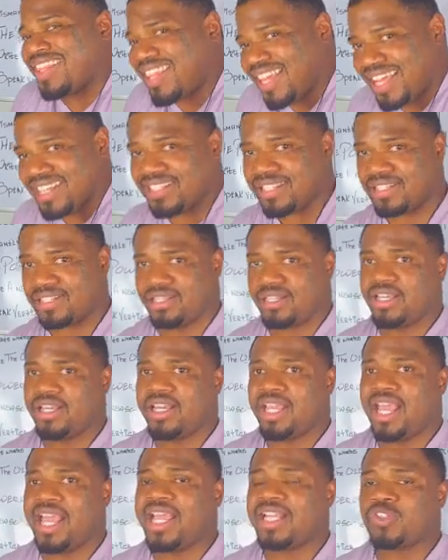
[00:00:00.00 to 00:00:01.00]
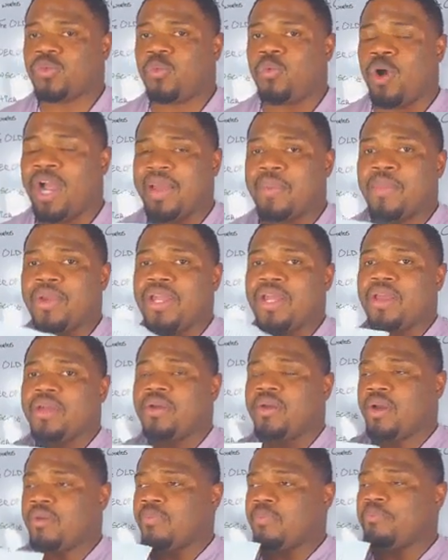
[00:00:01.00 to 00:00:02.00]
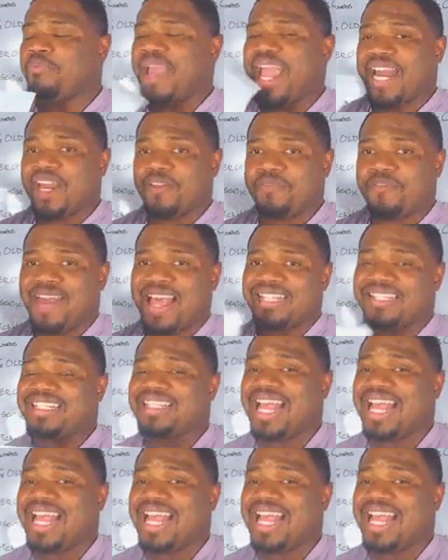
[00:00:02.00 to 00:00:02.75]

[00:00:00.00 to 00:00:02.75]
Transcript: this is what manifest